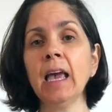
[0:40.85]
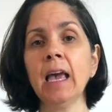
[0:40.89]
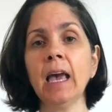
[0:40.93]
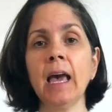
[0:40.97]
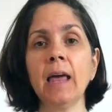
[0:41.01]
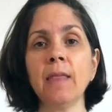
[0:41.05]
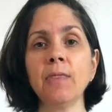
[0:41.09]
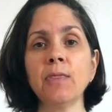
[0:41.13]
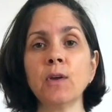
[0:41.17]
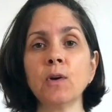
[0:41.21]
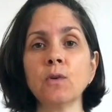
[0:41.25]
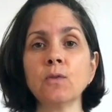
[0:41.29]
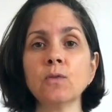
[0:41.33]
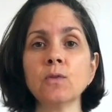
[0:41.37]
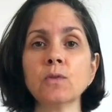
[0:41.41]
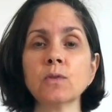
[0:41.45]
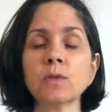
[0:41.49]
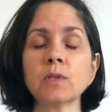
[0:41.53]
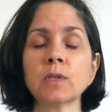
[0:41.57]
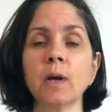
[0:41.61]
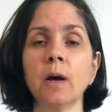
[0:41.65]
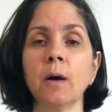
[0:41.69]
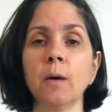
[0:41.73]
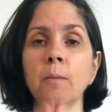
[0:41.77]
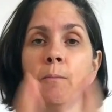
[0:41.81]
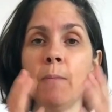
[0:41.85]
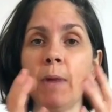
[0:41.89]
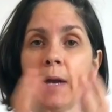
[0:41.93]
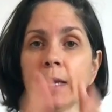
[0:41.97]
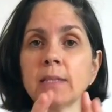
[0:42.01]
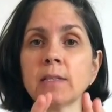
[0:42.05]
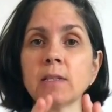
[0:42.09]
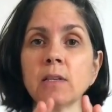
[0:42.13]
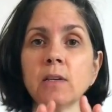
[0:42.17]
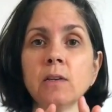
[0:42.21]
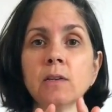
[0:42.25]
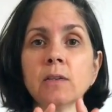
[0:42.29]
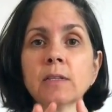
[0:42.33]
and those
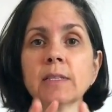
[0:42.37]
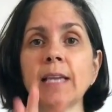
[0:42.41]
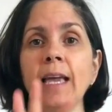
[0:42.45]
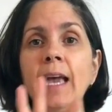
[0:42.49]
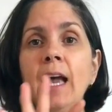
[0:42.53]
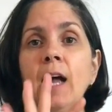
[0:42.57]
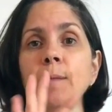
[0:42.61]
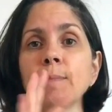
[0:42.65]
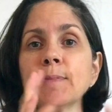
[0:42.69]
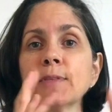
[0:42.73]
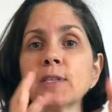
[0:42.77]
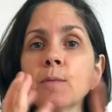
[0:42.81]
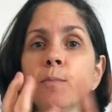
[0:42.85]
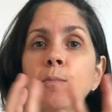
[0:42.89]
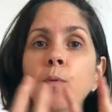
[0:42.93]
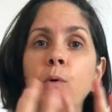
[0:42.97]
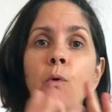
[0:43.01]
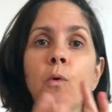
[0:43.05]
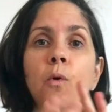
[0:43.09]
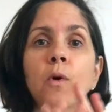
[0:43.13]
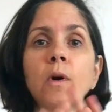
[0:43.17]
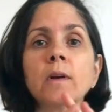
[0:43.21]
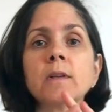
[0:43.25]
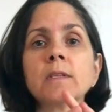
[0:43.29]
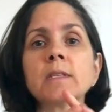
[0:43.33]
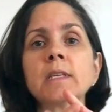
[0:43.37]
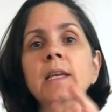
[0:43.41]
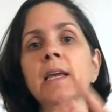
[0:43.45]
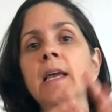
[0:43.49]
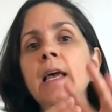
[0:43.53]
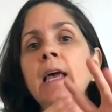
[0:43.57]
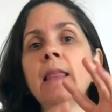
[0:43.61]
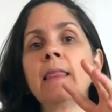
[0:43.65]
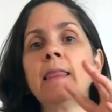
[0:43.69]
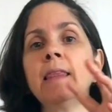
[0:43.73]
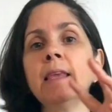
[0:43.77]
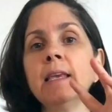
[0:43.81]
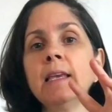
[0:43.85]
muscles help support
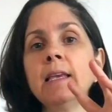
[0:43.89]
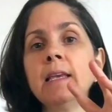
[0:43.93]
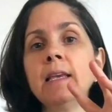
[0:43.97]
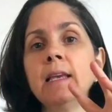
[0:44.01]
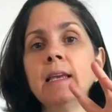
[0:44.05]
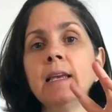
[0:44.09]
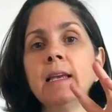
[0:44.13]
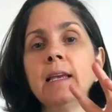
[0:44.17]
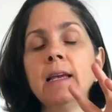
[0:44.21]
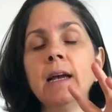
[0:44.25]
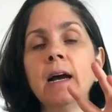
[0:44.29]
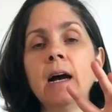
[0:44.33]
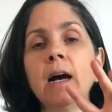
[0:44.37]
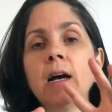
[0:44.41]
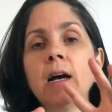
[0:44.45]
the